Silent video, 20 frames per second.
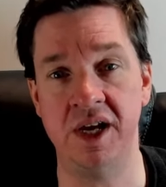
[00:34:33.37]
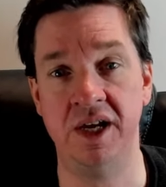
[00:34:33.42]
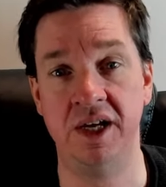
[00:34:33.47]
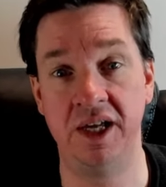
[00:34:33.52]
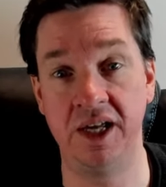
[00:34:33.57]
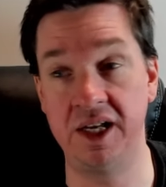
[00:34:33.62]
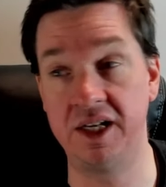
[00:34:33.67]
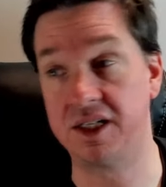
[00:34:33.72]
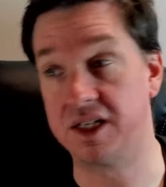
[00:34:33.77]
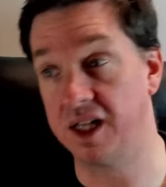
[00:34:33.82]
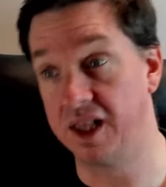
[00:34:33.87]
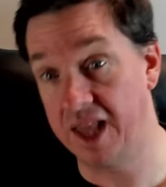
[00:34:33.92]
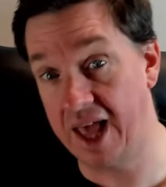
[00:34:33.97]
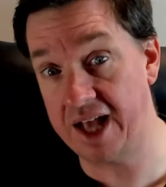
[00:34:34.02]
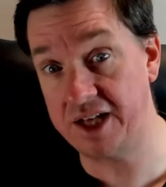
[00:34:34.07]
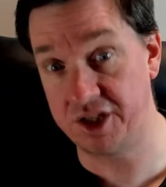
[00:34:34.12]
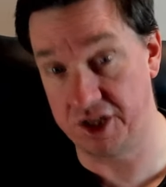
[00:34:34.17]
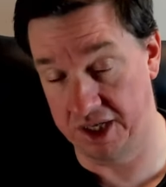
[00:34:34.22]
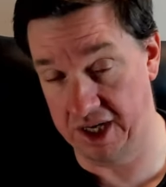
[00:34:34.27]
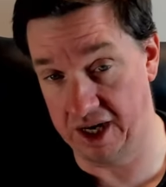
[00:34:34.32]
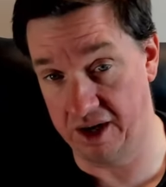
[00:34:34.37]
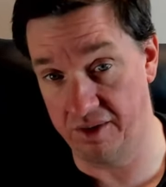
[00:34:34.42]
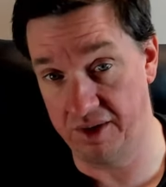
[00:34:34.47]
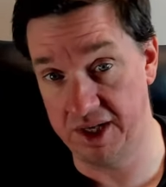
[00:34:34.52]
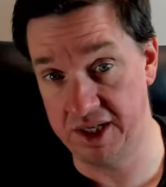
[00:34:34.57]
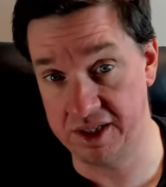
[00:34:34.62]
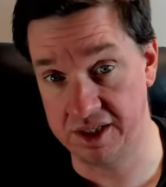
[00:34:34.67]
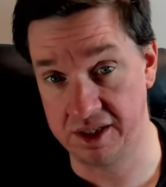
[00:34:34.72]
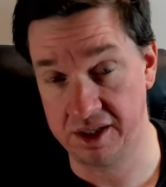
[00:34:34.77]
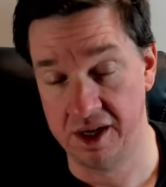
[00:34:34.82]
into
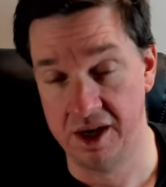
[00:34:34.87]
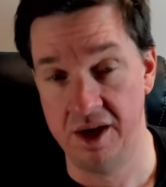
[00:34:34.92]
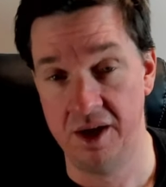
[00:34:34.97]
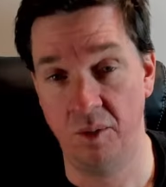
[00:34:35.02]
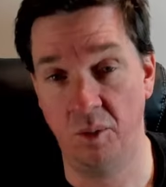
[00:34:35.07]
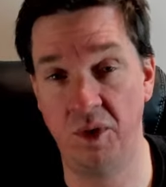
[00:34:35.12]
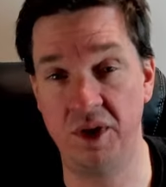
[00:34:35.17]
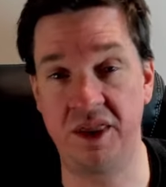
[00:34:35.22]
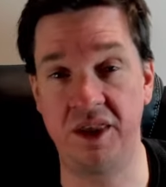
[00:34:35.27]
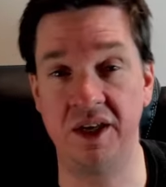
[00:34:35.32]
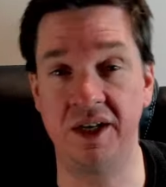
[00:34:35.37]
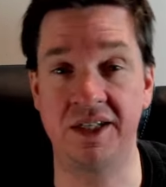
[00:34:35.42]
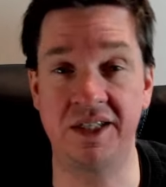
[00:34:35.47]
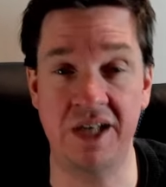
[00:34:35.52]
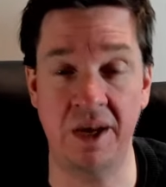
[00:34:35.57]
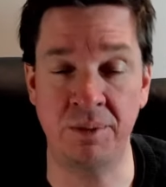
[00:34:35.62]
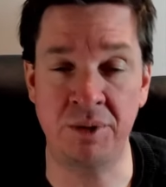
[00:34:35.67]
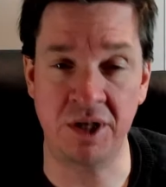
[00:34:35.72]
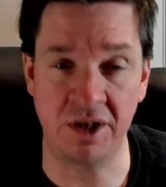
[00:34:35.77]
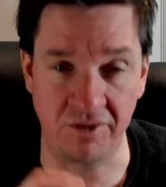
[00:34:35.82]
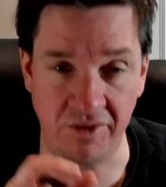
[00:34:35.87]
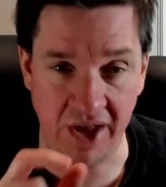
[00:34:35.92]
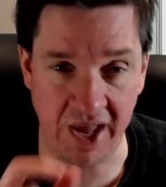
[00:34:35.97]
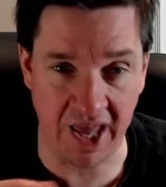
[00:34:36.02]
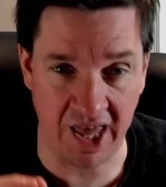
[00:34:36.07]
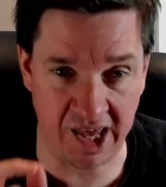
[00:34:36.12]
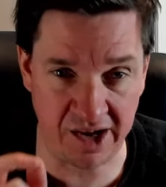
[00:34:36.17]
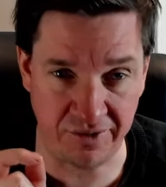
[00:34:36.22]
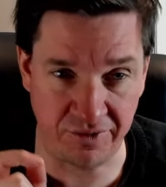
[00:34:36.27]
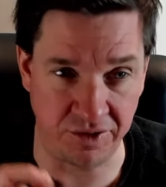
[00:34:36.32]
Legendaries, with the exception of a
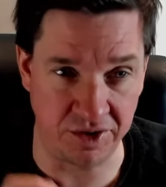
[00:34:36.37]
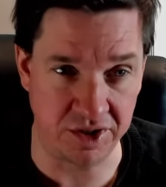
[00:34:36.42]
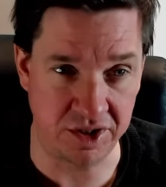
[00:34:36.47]
handful.